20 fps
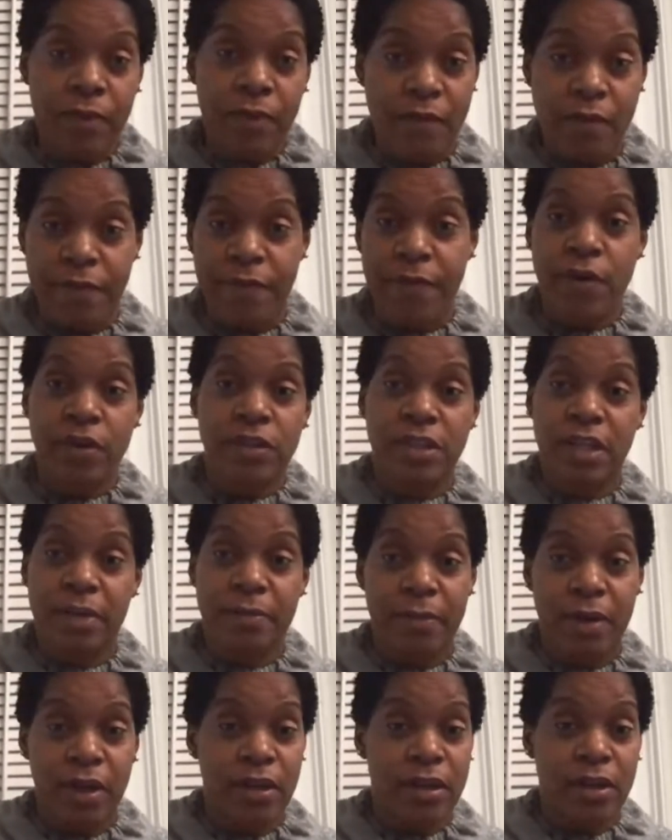every first of
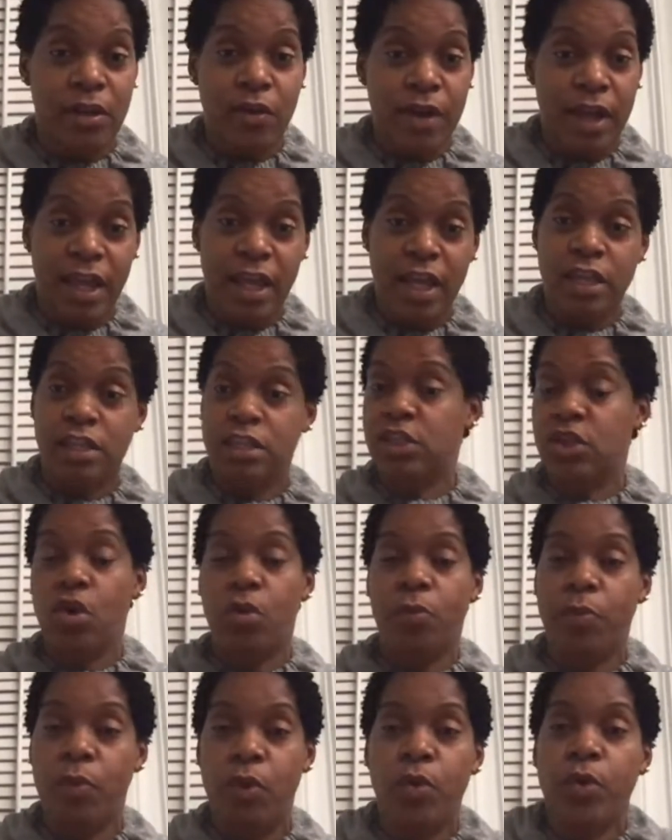the month, or they eat soap.